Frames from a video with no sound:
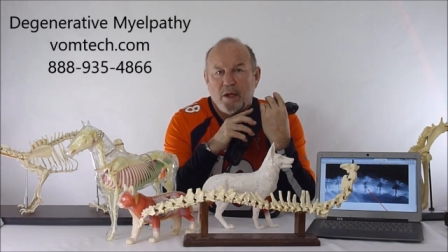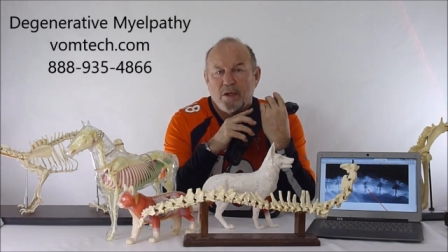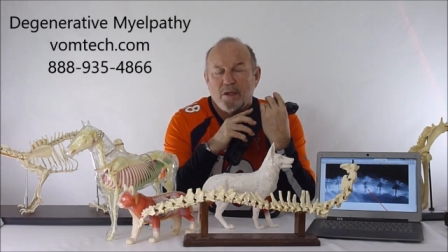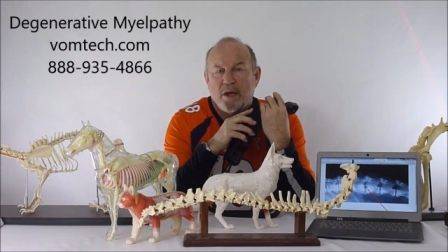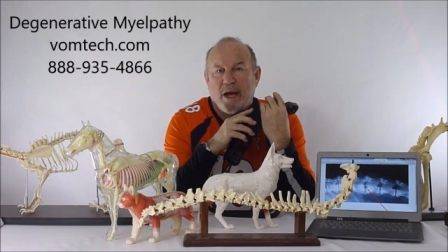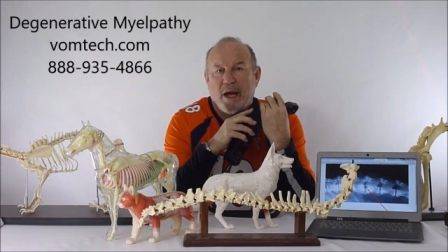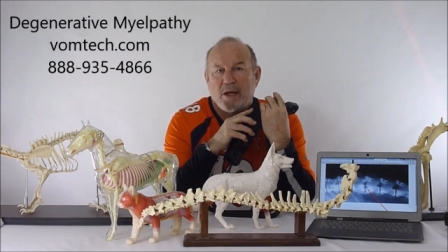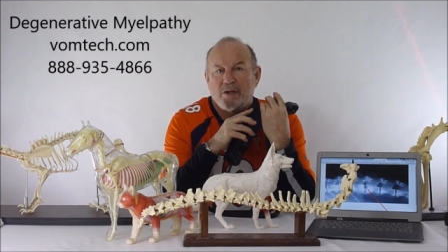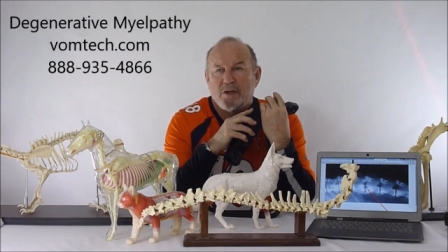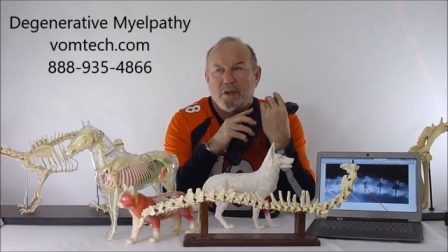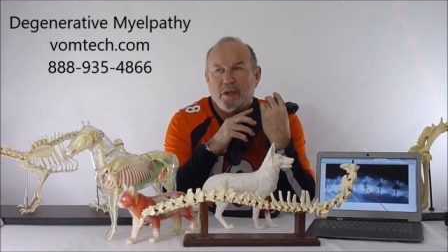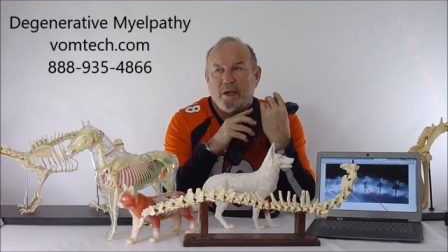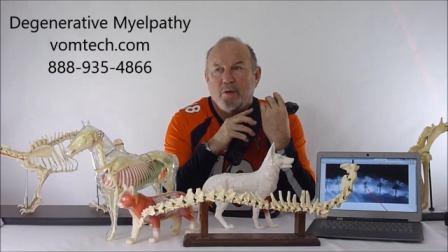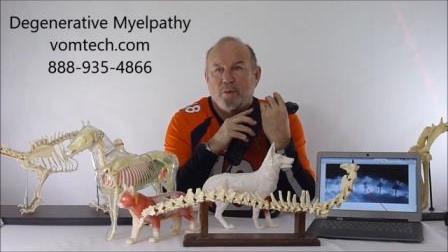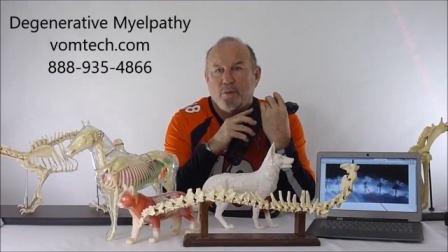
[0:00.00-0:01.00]
to
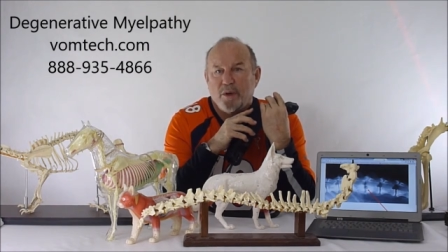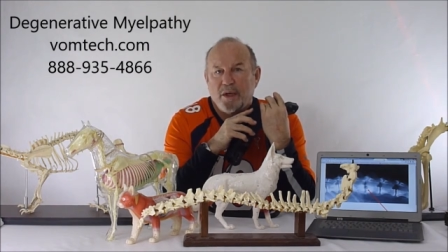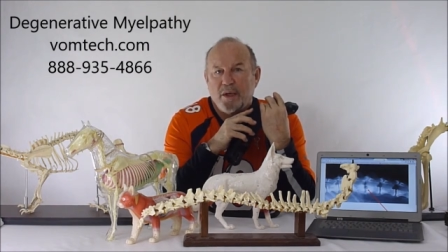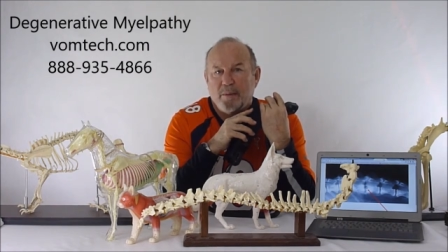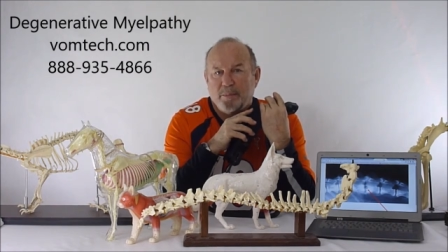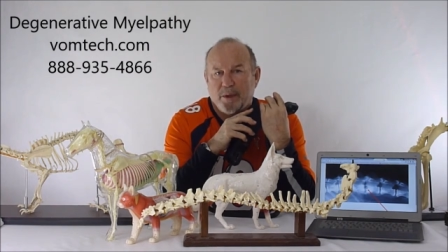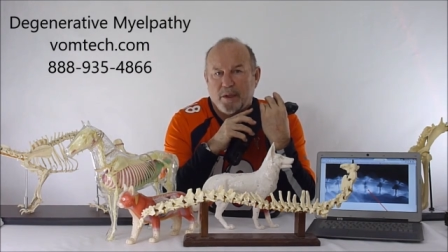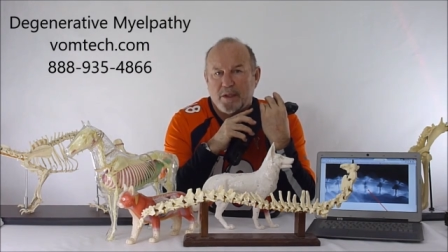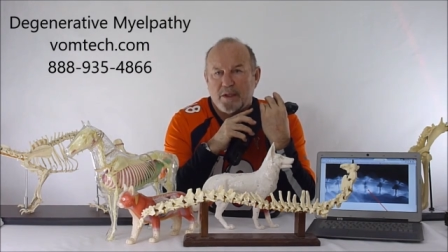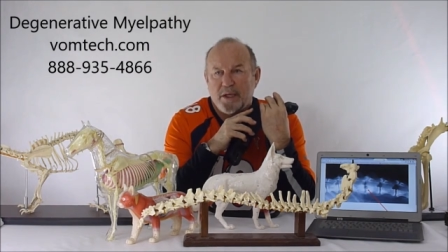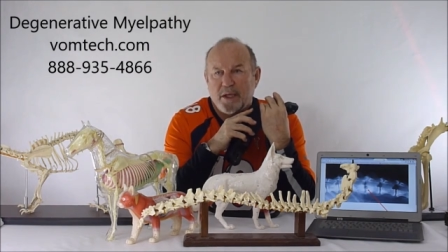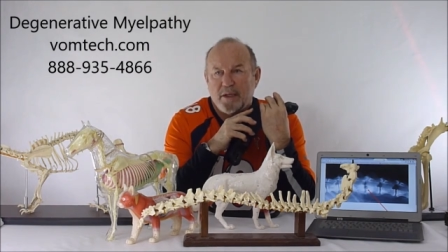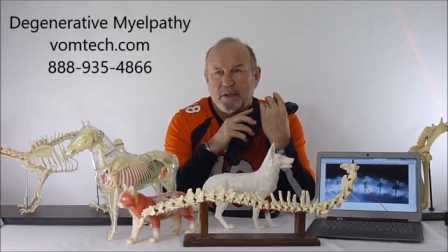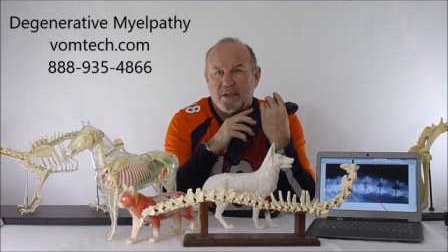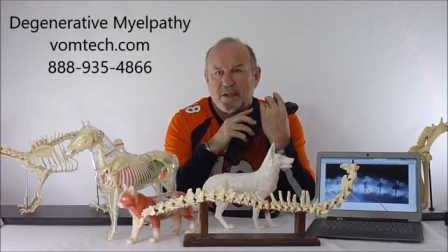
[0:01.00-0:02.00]
actually
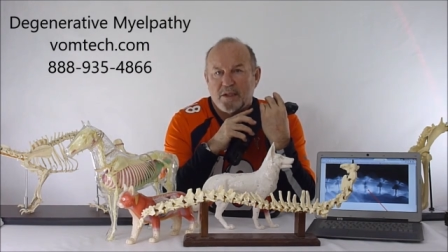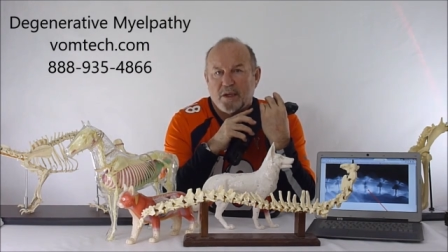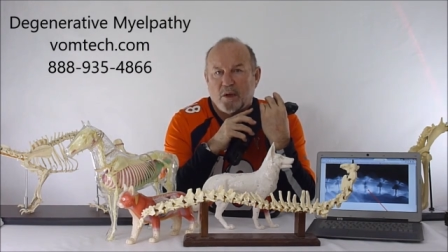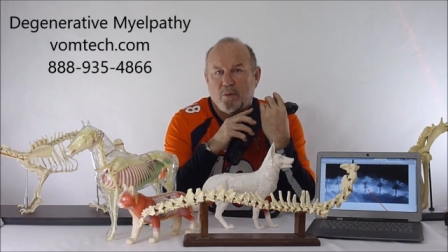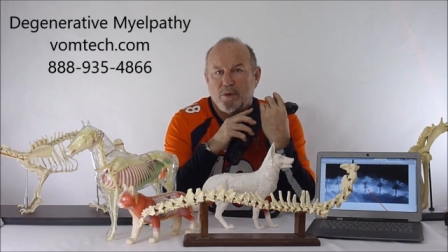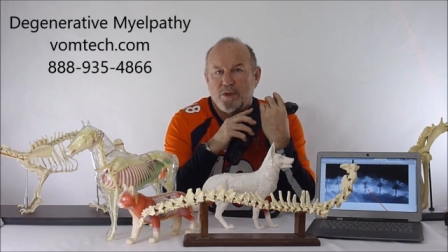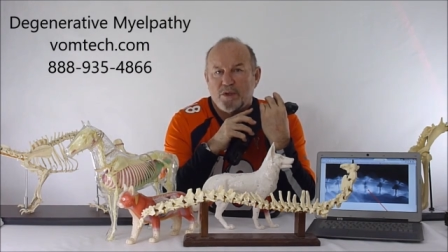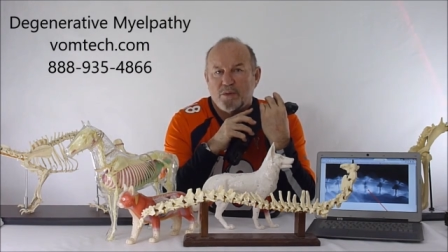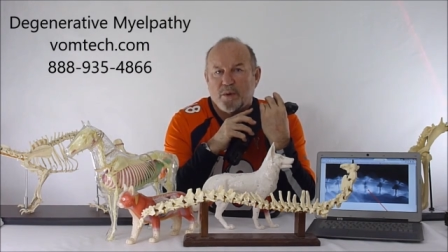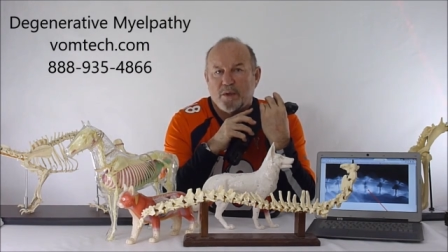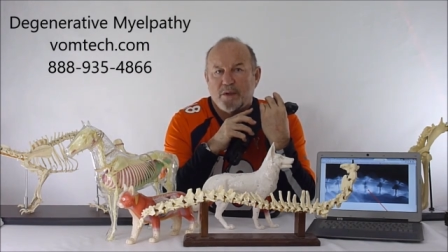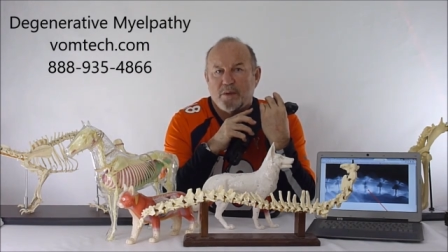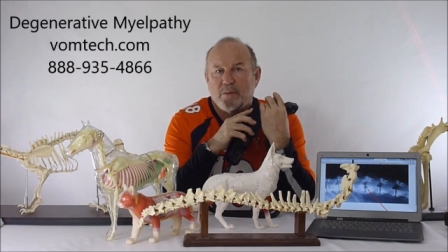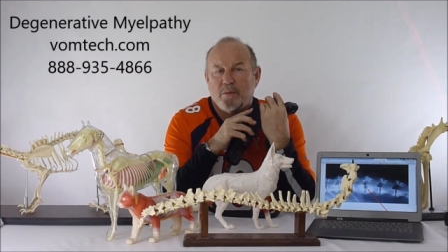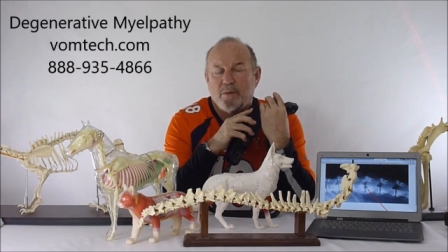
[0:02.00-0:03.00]
rehabilitate the cell, which is what
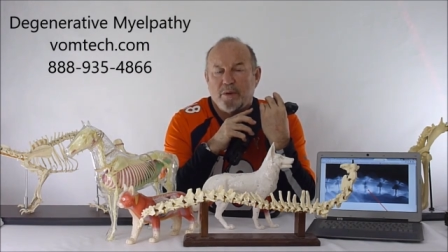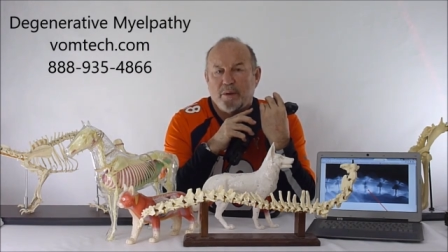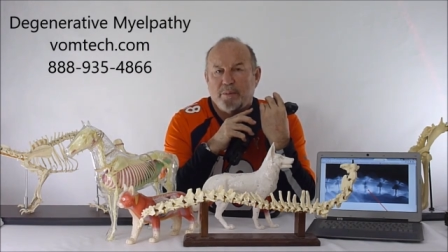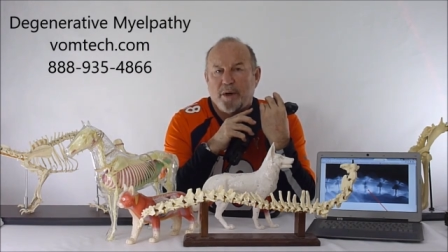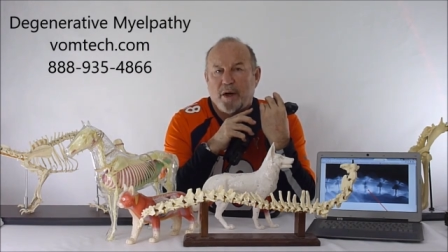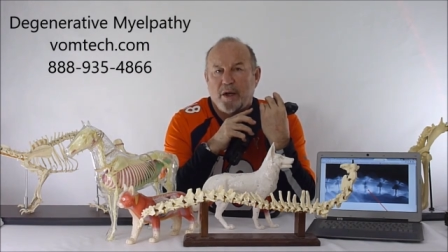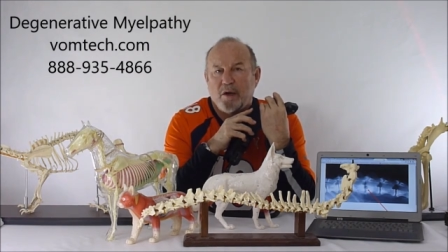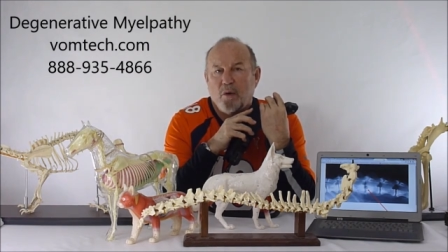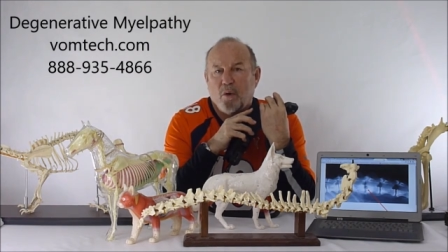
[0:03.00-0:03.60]
the body